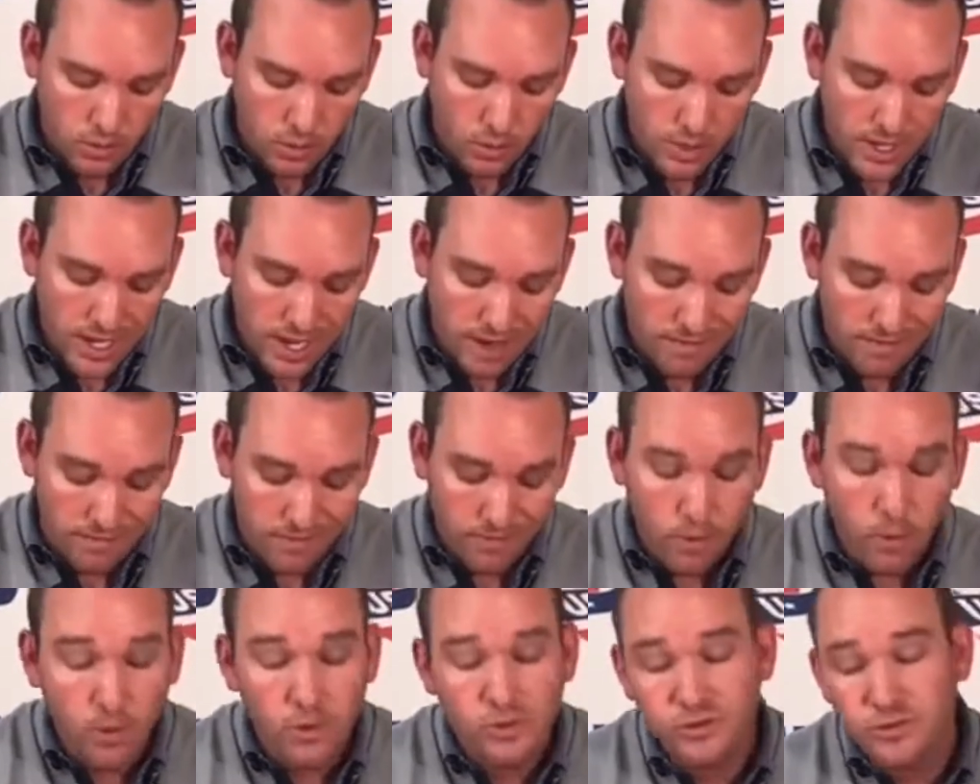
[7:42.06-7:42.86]
We
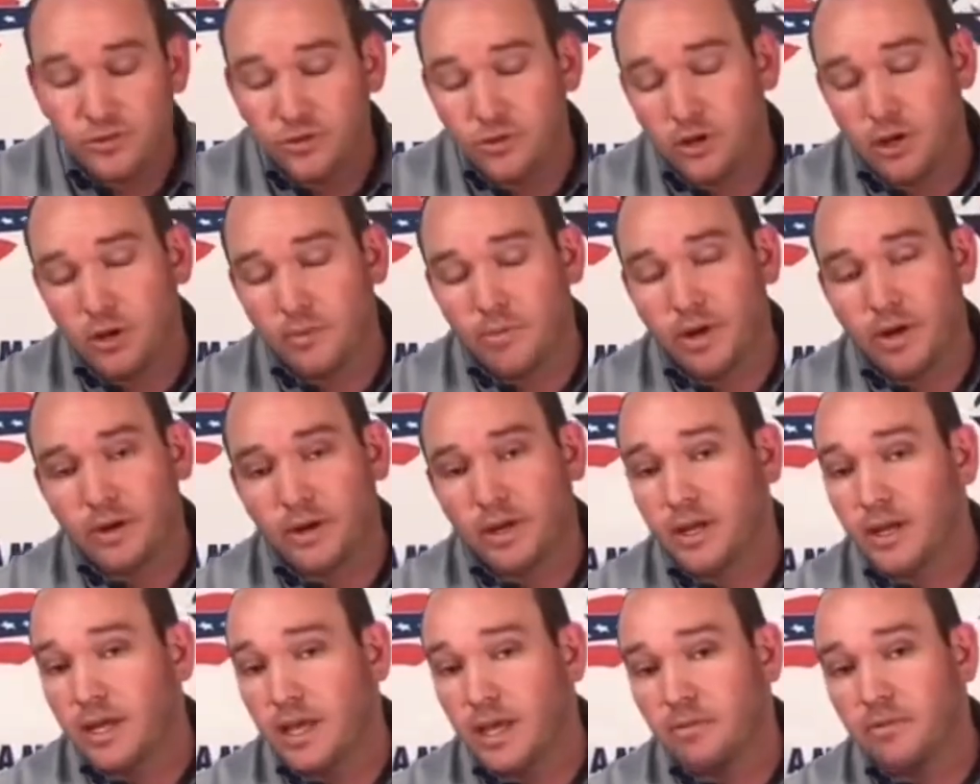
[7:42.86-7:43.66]
have 4 Junior
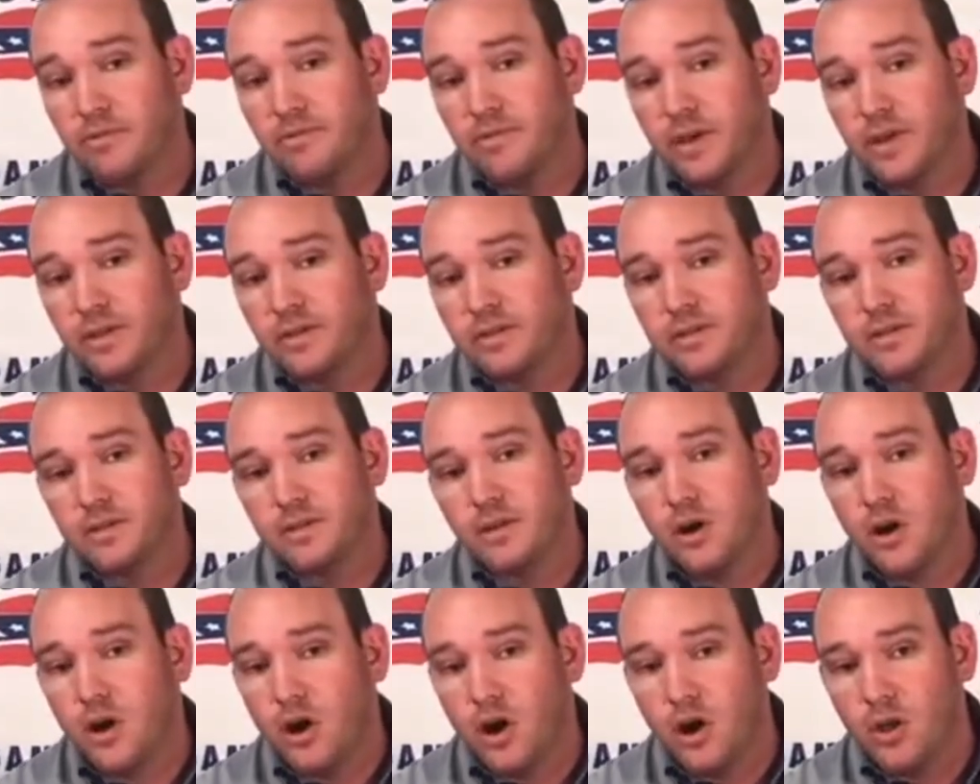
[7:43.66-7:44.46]
All-American Game events,
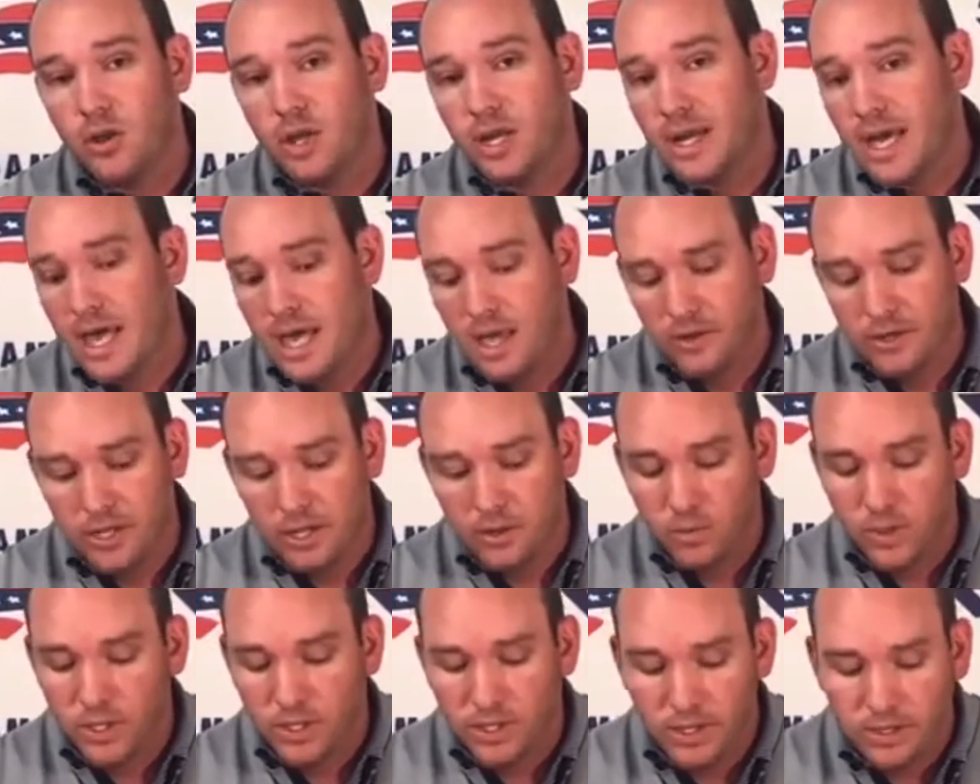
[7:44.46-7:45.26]
all on
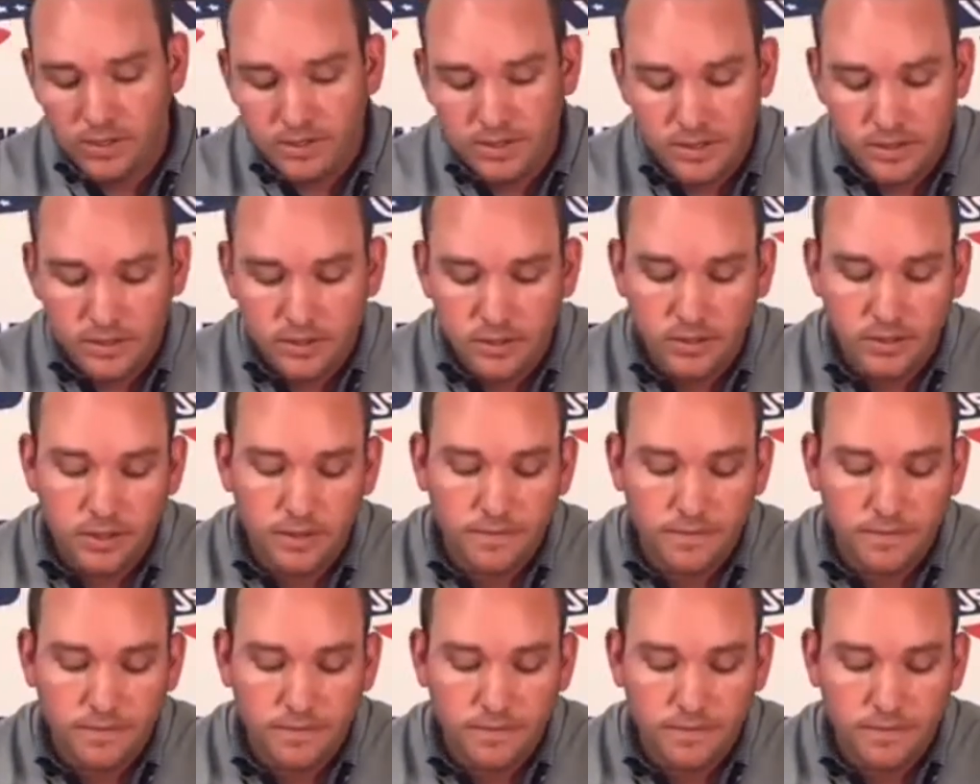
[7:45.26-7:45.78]
holiday weekends.